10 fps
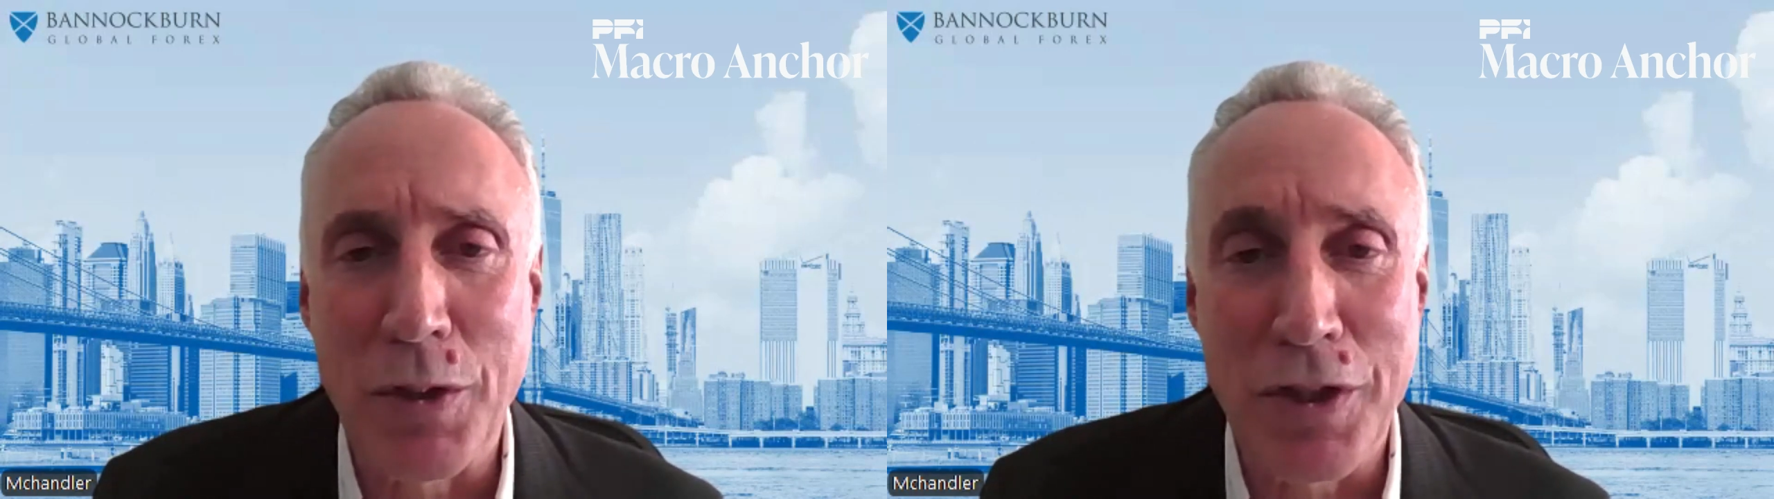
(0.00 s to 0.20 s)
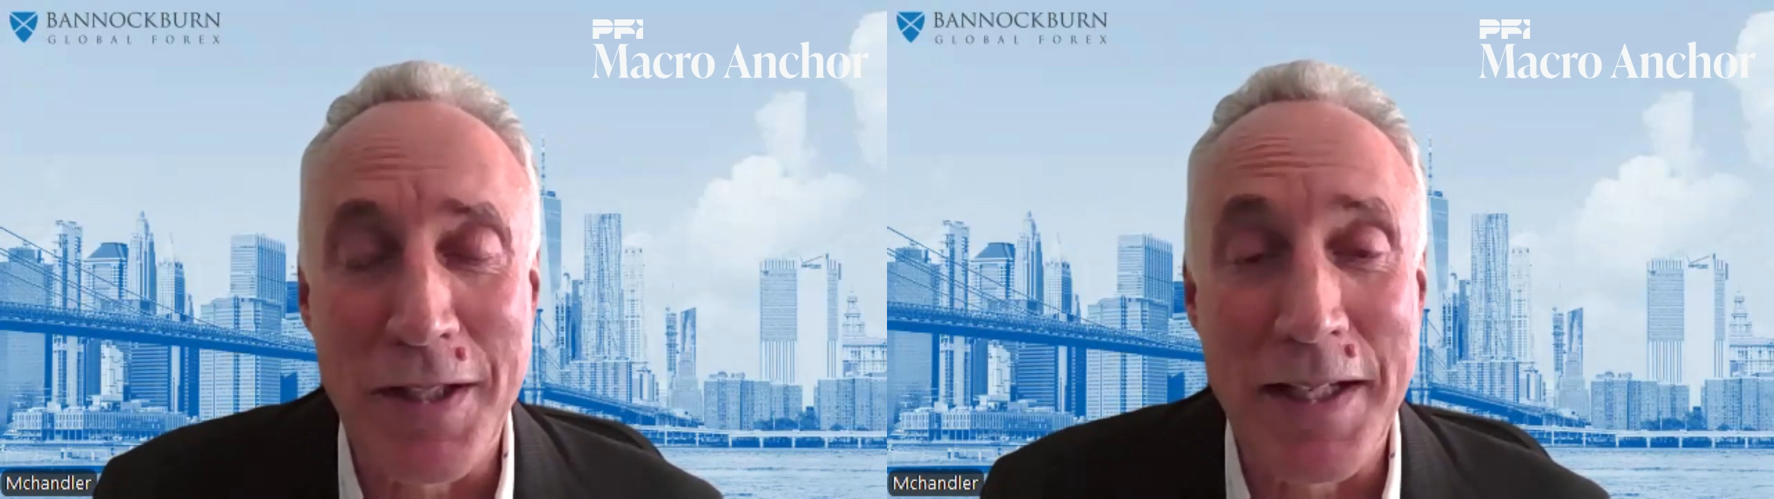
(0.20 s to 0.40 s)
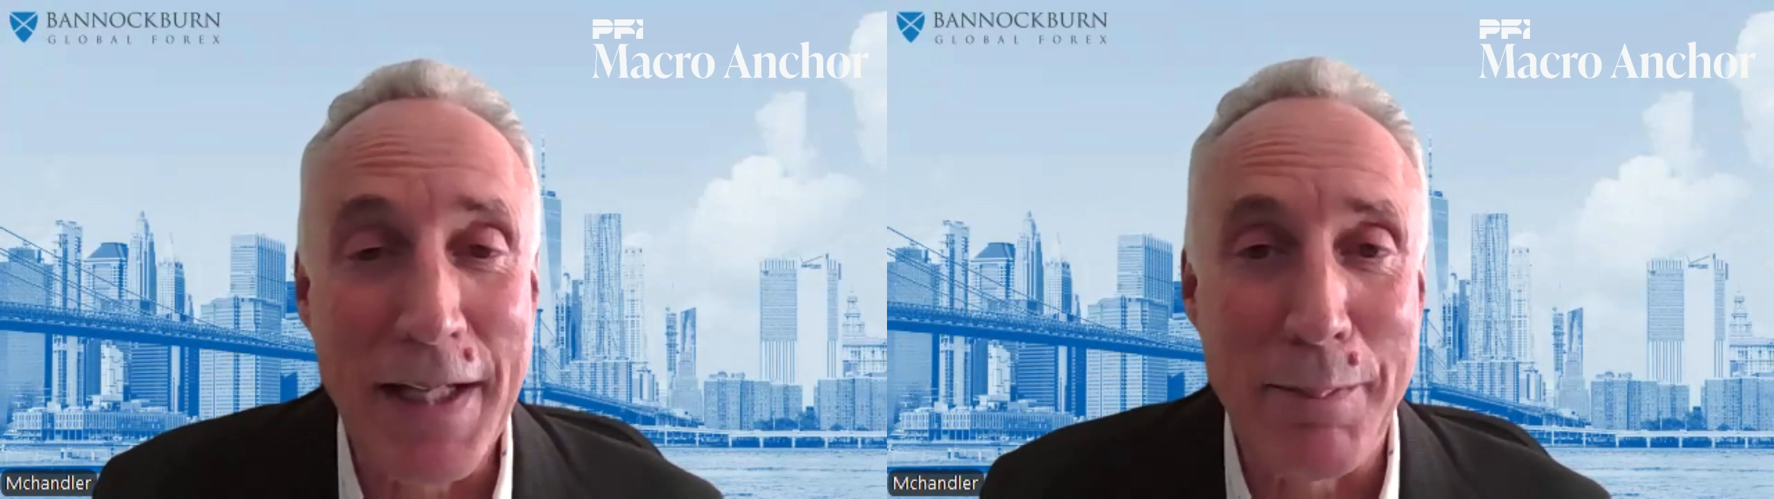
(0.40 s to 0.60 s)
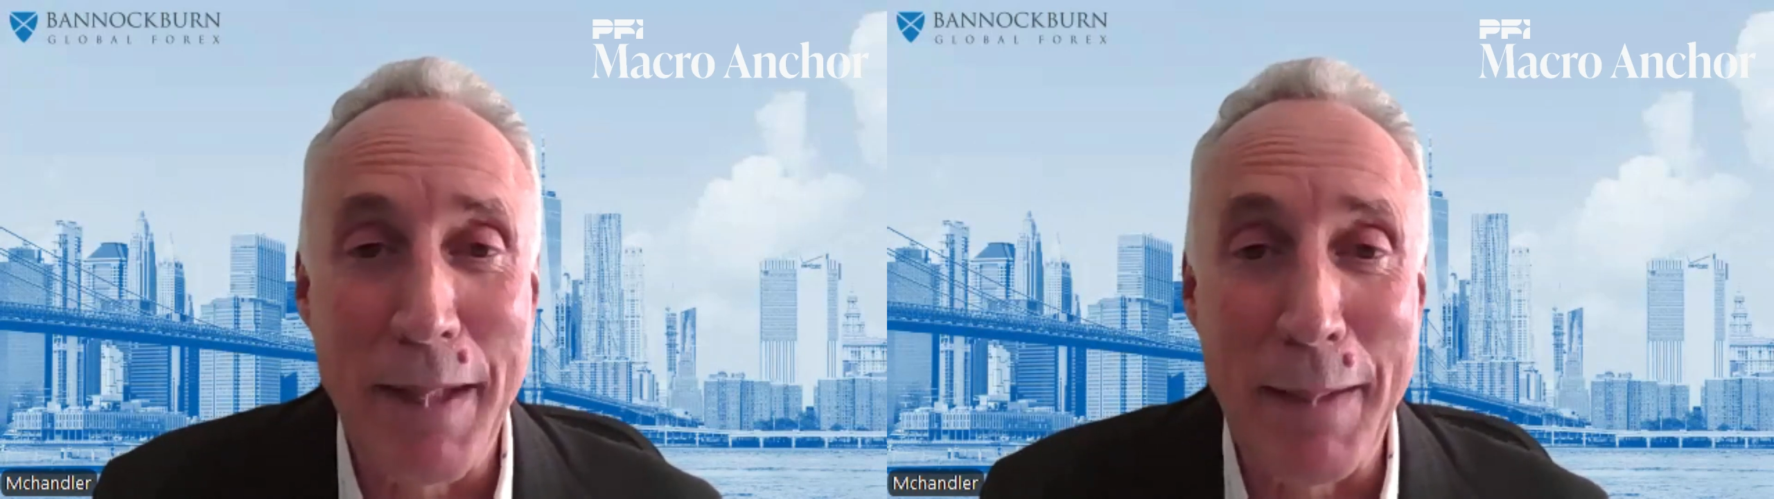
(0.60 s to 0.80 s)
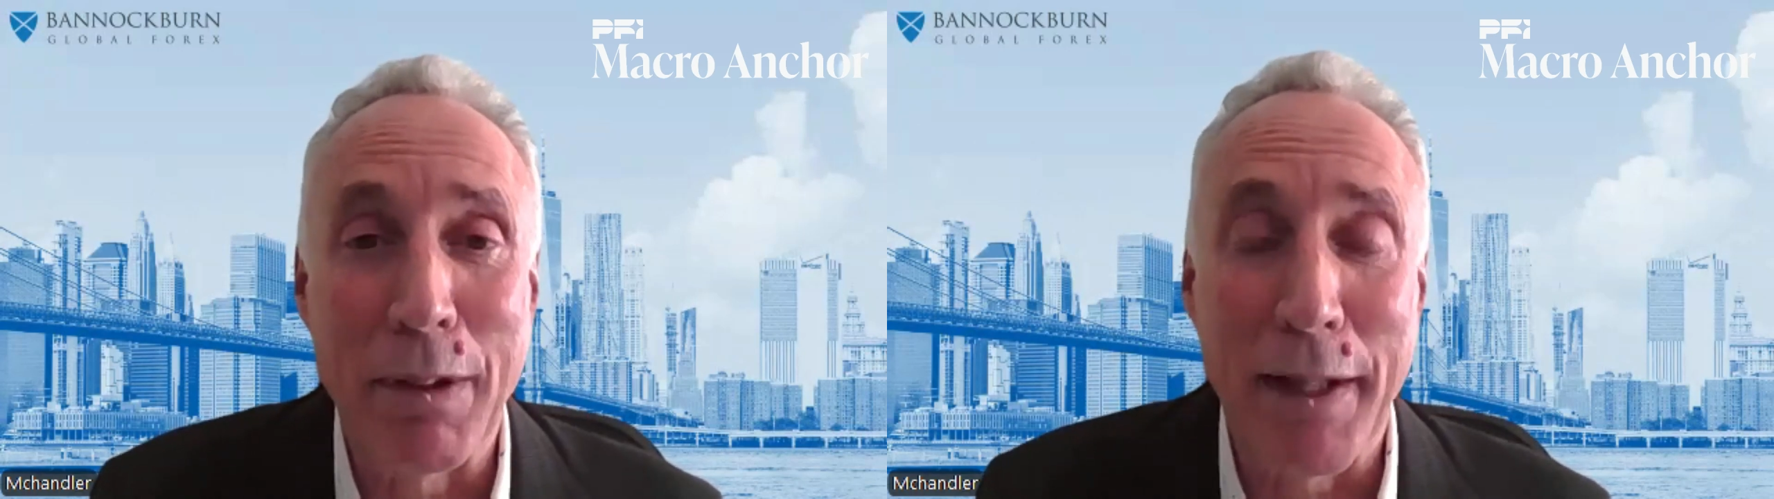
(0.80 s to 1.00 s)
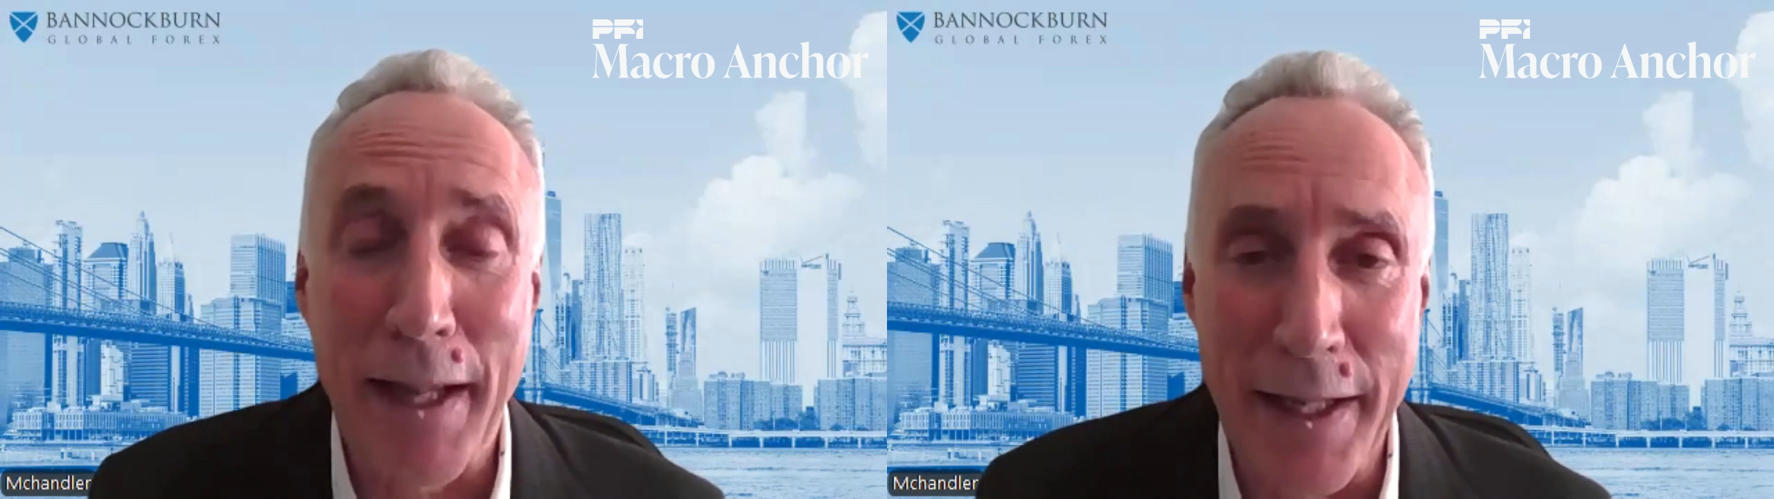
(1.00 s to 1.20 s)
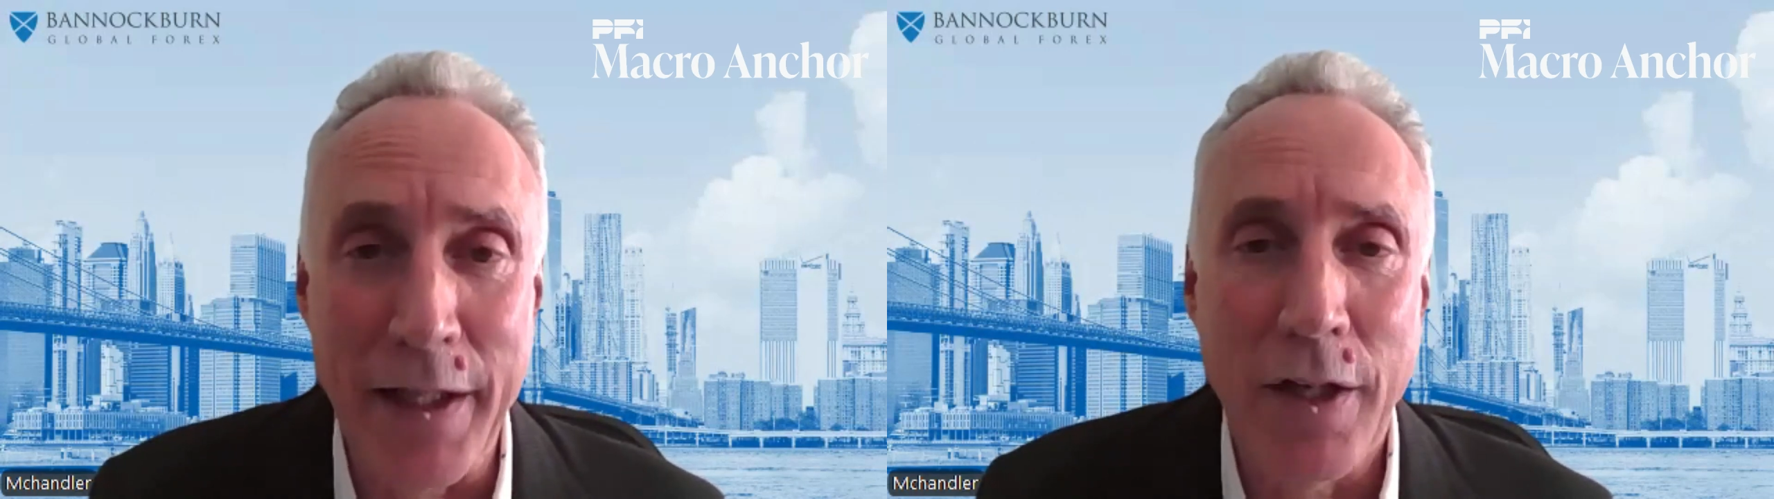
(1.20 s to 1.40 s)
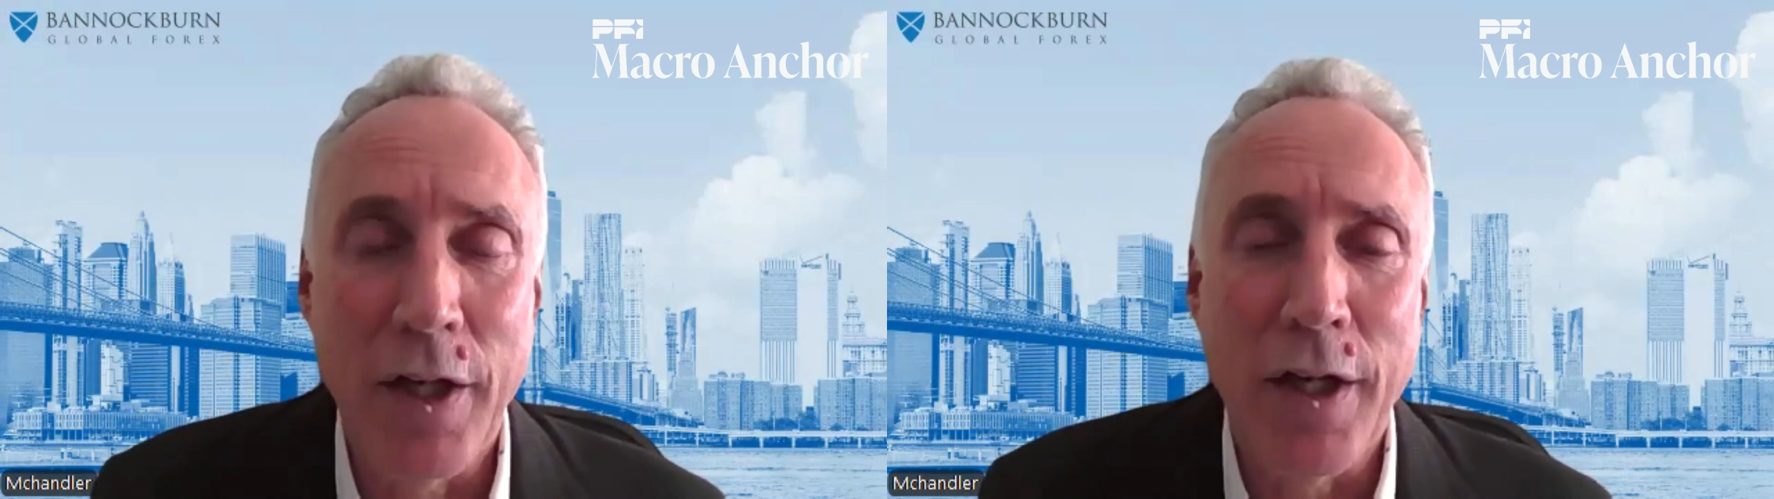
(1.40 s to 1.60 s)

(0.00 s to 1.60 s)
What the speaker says: which is the next big play